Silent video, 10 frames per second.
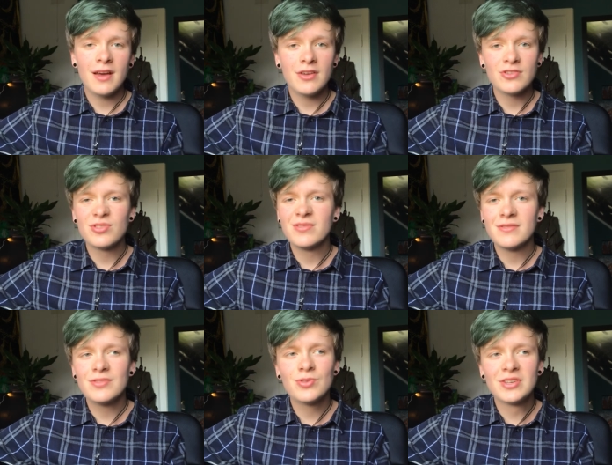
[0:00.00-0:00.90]
I'll just
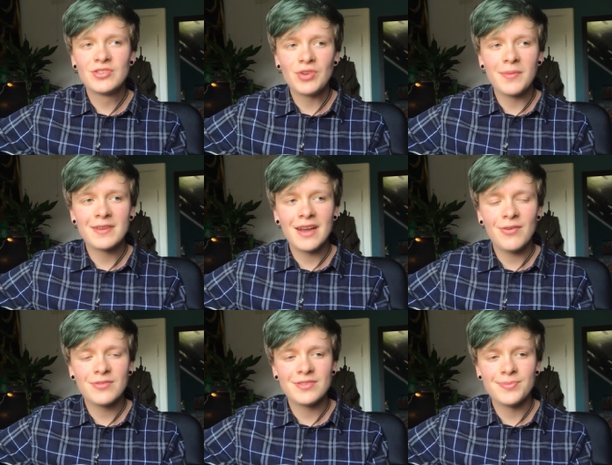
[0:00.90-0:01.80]
do this strumming
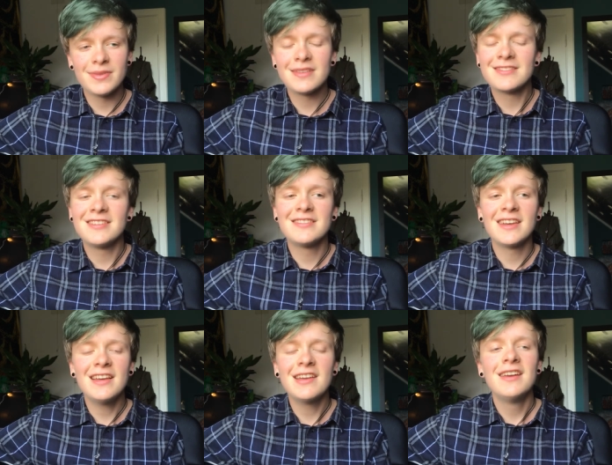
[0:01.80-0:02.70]
now for simplicity's
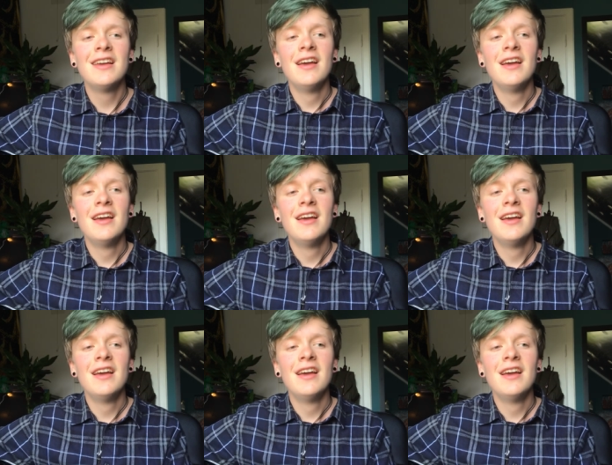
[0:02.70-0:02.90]
sake.